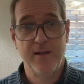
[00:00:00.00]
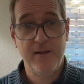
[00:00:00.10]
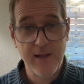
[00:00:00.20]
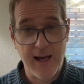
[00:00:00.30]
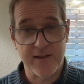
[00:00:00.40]

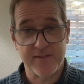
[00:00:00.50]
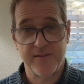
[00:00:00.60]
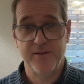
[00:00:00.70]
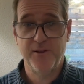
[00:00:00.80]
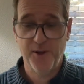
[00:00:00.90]

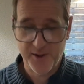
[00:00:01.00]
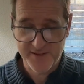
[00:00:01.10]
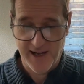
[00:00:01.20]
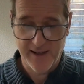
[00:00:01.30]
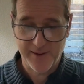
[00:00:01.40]
Yes, you're
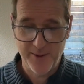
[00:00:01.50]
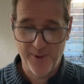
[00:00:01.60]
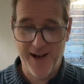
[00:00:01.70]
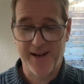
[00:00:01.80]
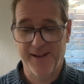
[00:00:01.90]
exactly
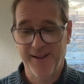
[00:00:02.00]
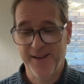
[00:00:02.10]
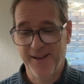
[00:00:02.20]
right.